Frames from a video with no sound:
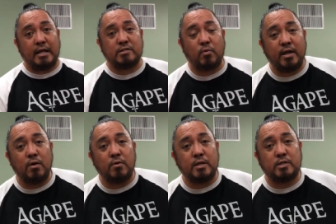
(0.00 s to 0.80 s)
That's why
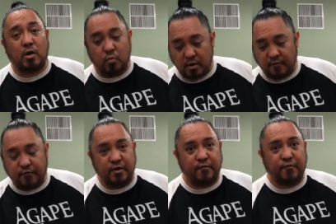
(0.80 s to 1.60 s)
you only saw one
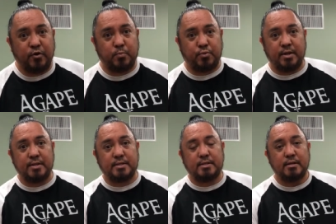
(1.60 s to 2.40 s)
foot of
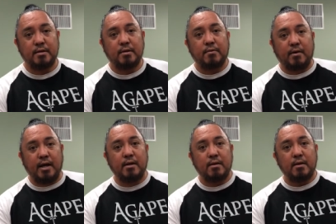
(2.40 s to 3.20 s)
footprints,
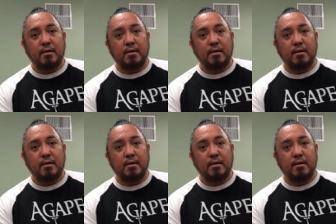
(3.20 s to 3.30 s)
right?